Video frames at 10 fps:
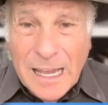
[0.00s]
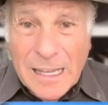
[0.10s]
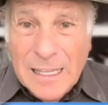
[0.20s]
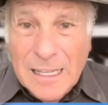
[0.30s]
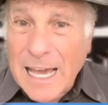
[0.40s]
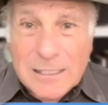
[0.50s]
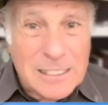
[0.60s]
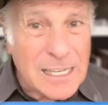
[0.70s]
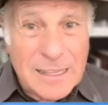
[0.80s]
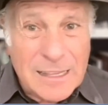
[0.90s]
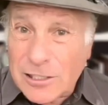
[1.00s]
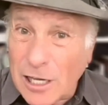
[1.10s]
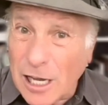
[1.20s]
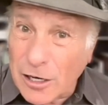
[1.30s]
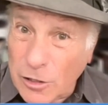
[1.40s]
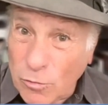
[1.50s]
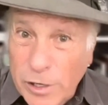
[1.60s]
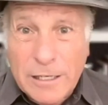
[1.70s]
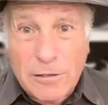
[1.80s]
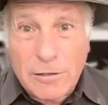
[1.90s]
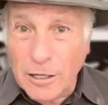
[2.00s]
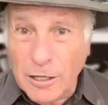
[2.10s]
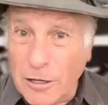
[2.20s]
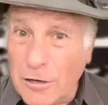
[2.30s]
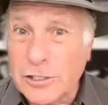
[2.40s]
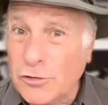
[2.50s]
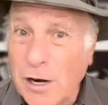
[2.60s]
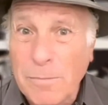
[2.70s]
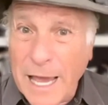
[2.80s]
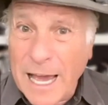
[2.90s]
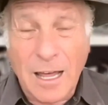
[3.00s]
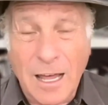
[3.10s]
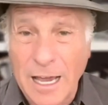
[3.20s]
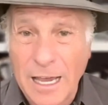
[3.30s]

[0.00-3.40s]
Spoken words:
And that's a real close Trump ally.